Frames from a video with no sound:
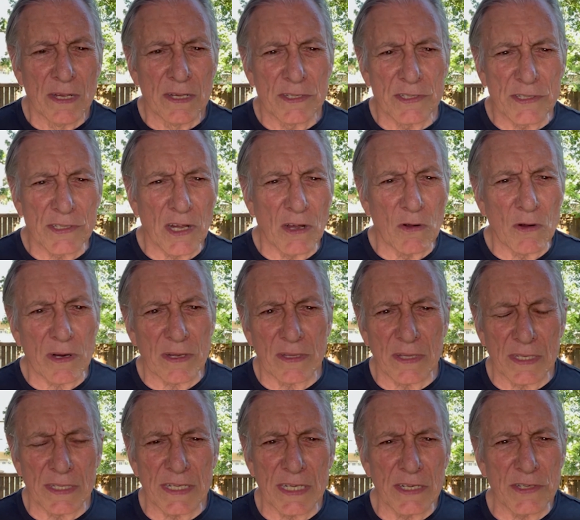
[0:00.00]
soak
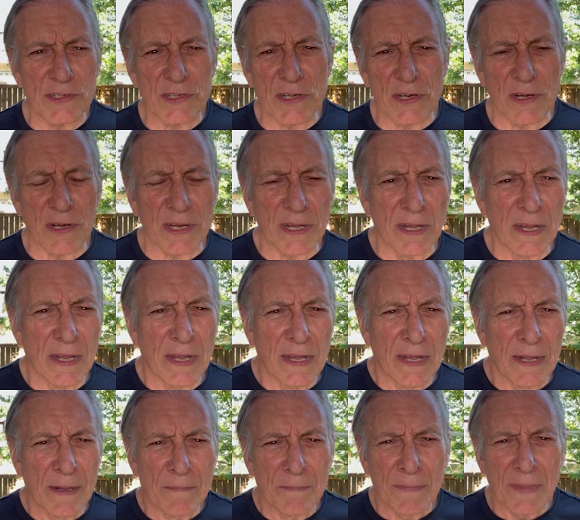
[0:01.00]
the t-shirt
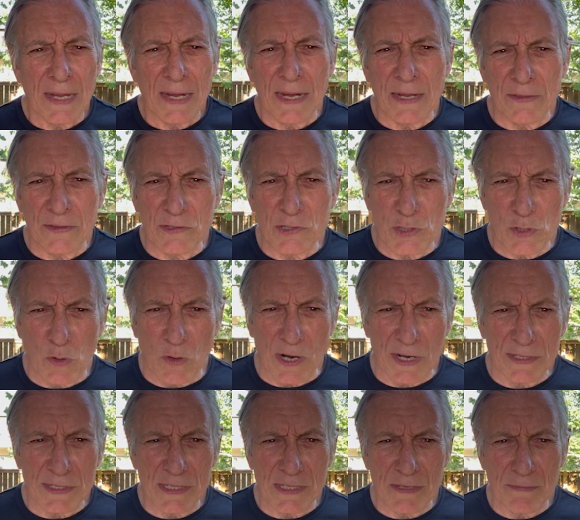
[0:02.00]
and the
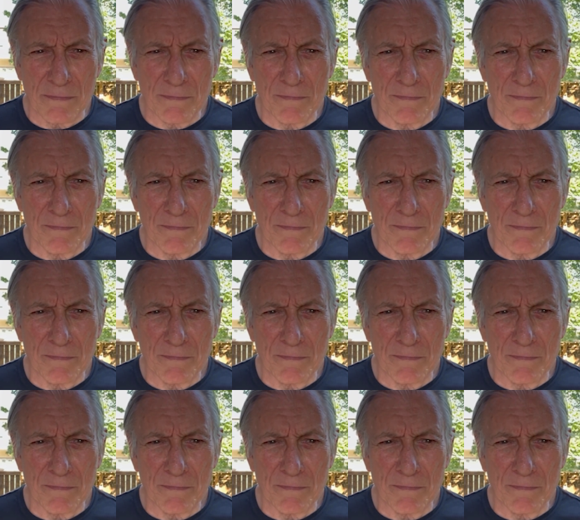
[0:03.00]
shorts.